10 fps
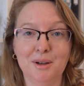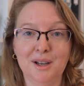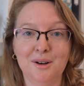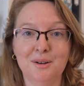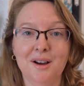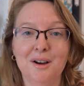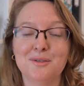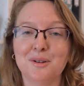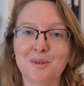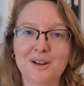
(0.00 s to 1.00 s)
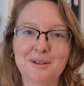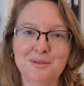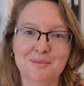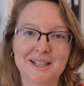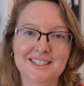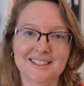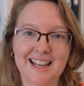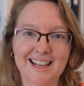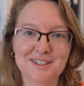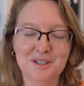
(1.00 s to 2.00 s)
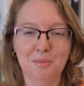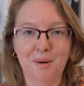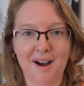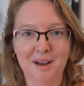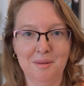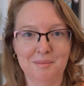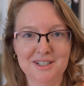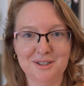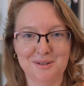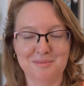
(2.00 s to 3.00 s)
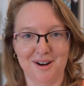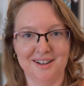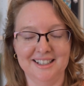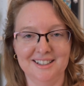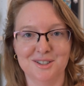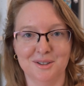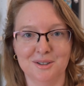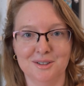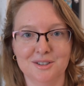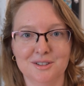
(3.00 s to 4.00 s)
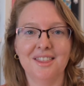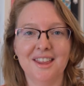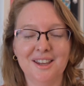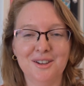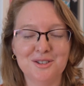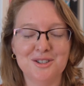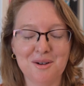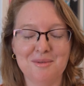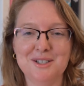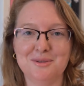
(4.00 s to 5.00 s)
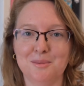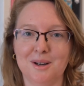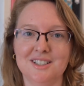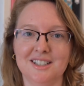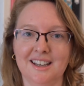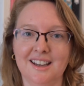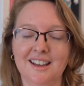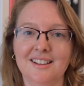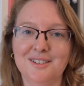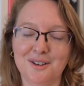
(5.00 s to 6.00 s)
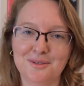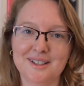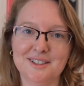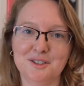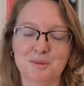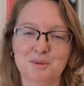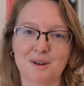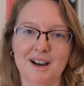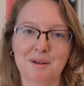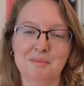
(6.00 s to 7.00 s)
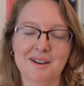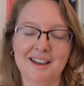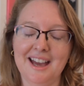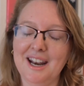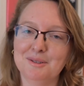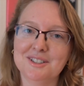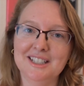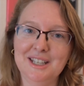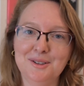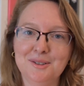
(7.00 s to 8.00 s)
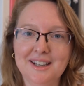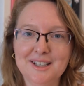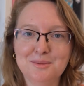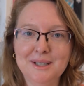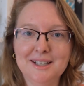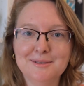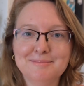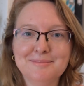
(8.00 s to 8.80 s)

below for more information and to buy Magical Marketing Circles. Thank you so much for watching. Don't forget to subscribe and I will see you next week.